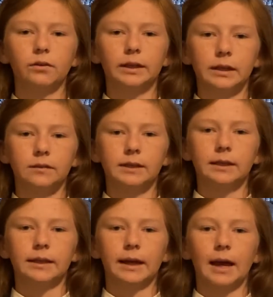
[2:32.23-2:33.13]
leaves
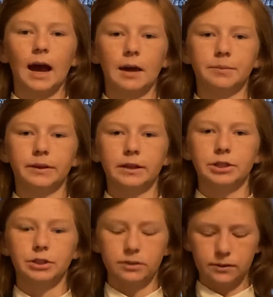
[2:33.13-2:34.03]
indicate high
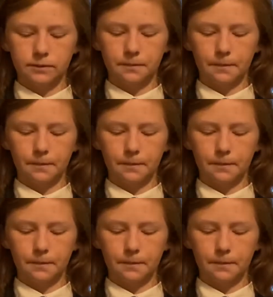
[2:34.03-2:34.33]
pHs.